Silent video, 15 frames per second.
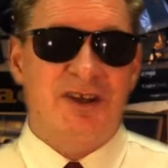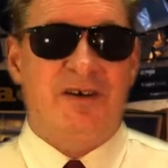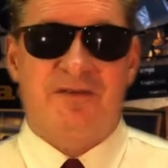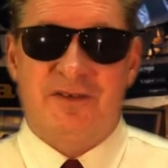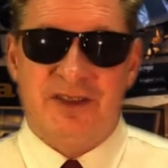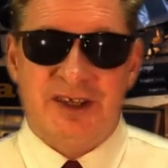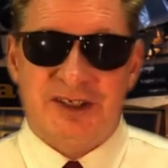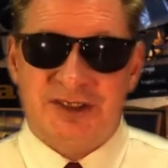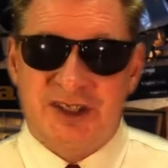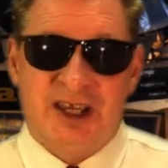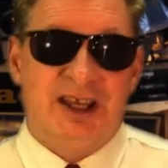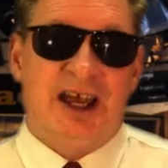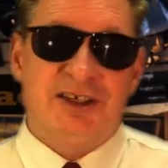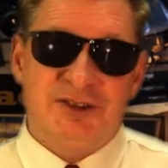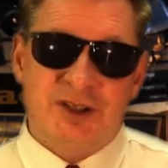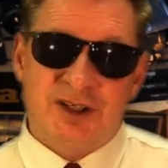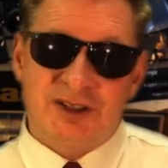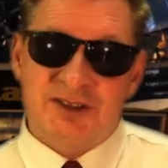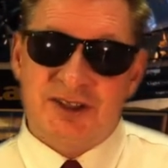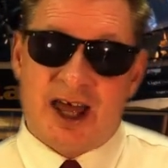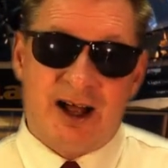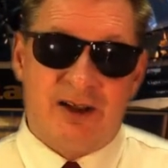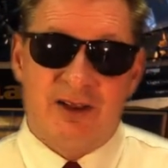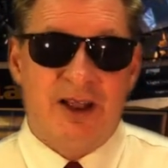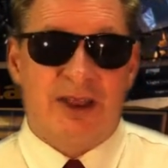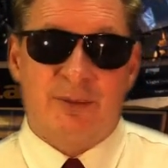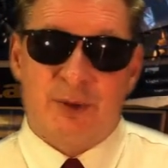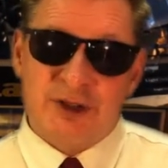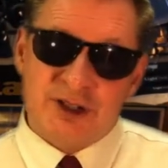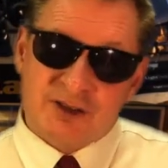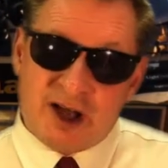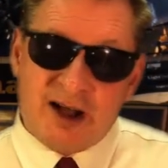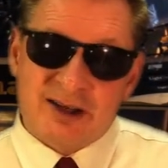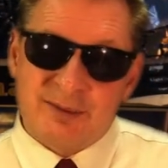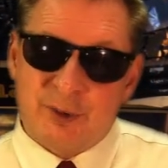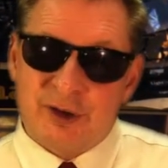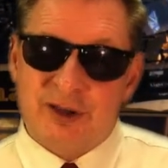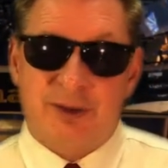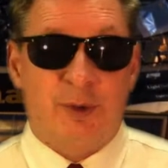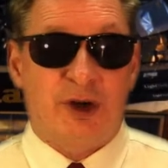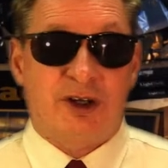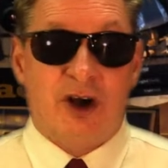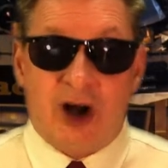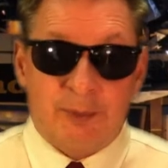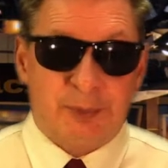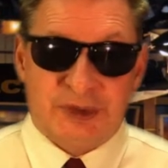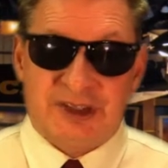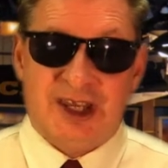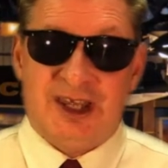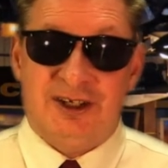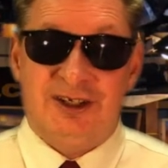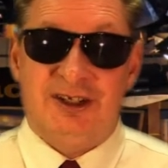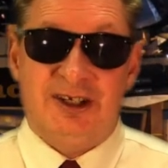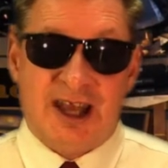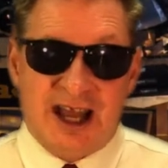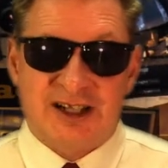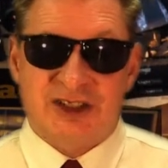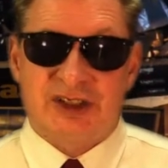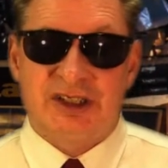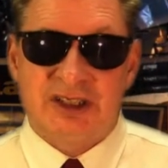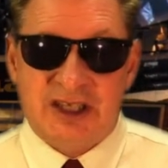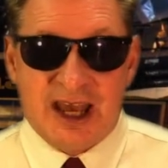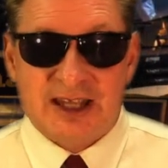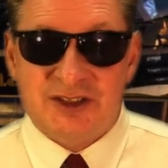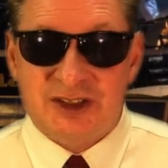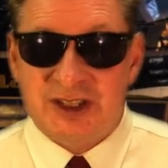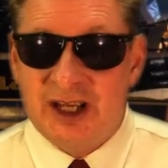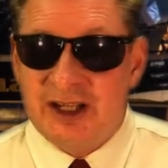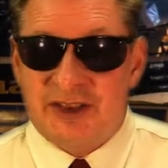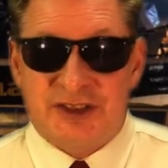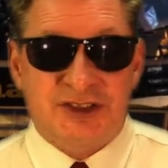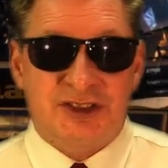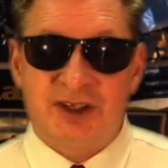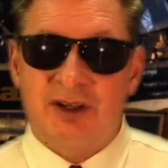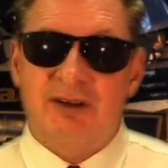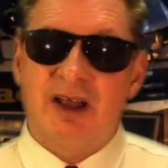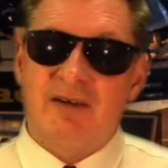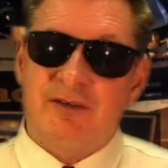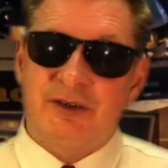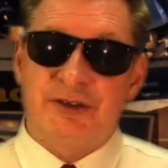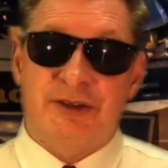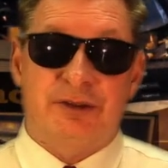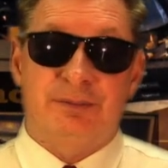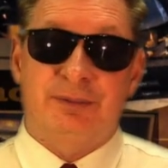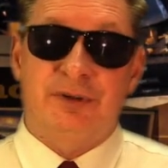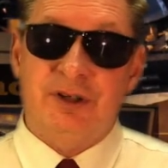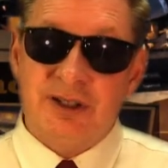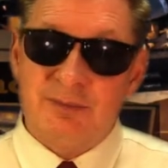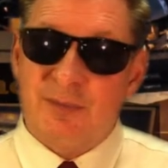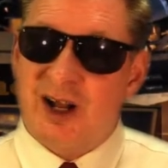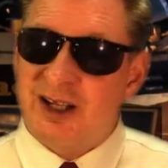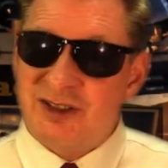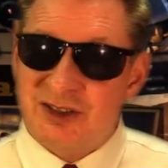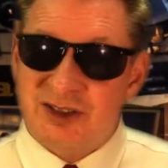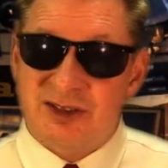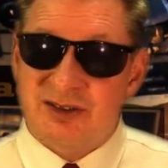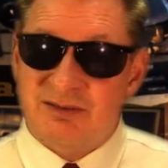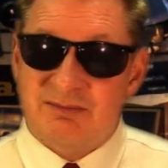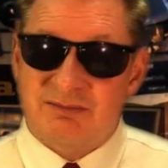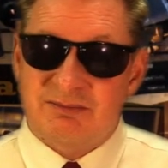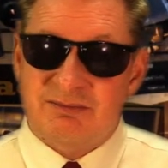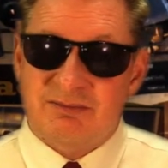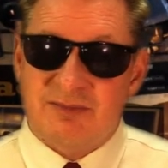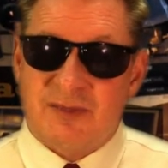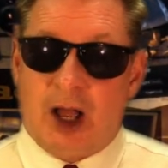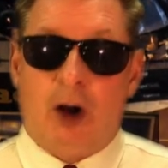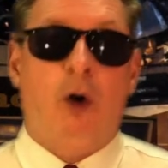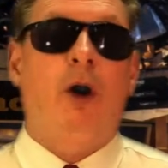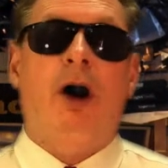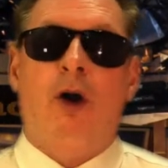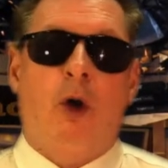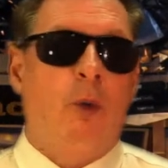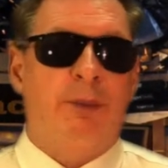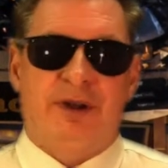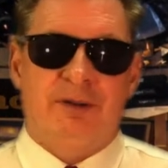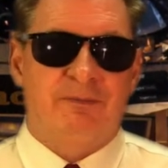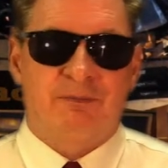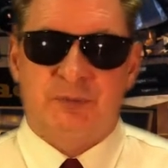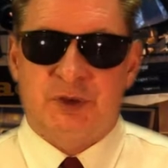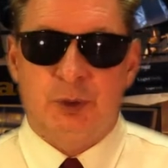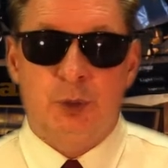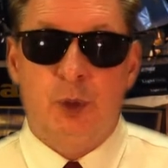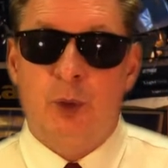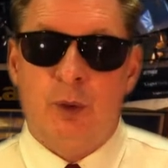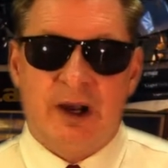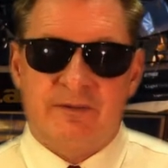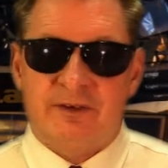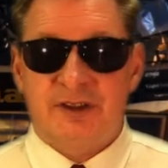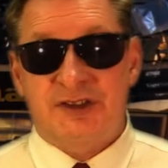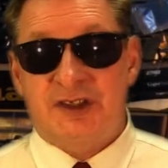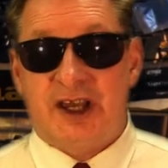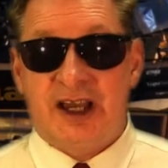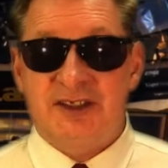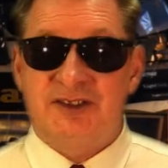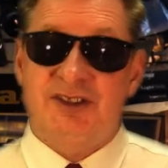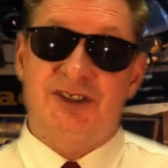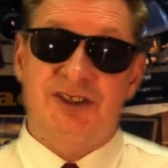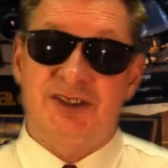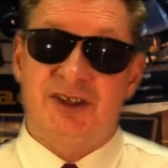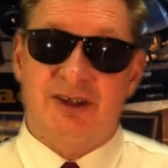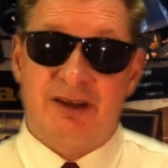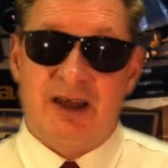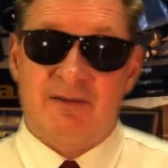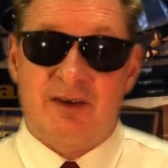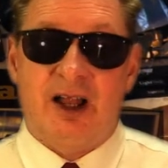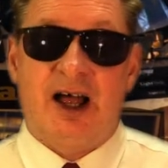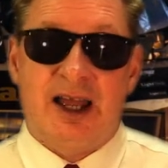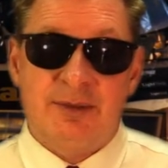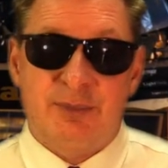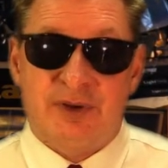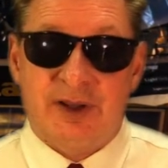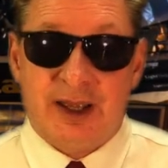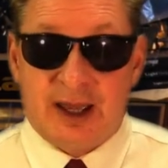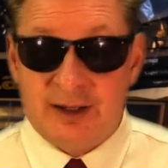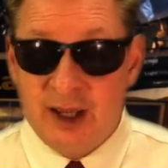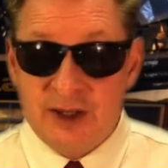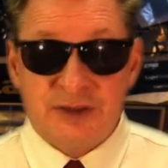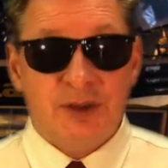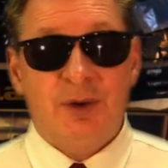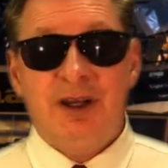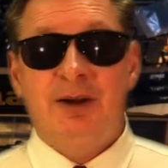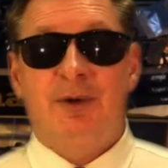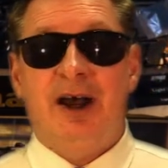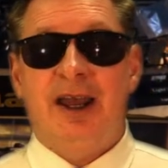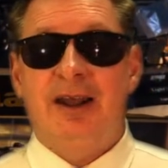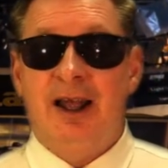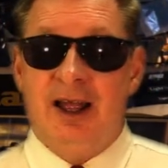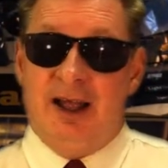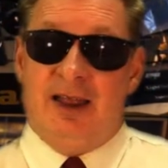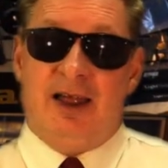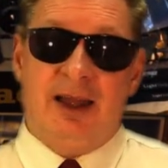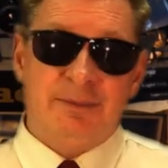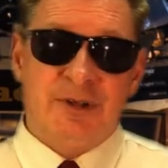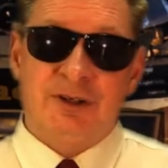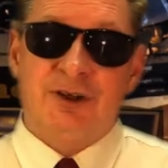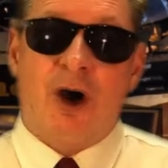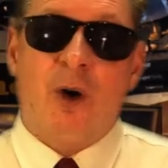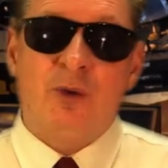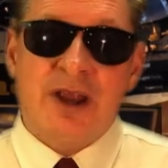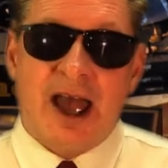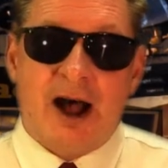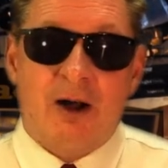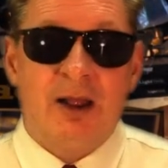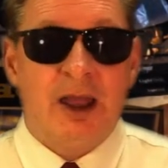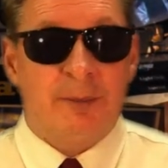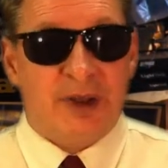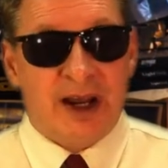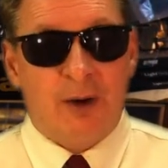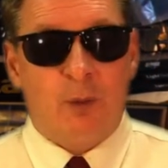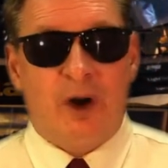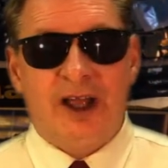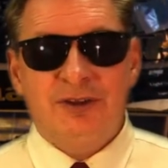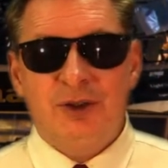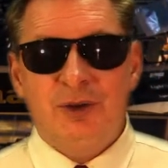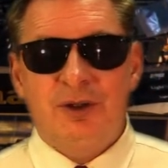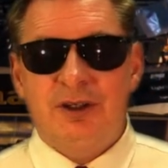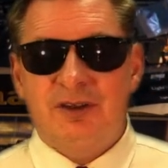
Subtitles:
enough for this. As you can tell, the more you talk about it, the more complicated it actually gets. The skill levels are pretty much open to whoever decides this is the level I play at. So anyway, I'm going to go now, but I want you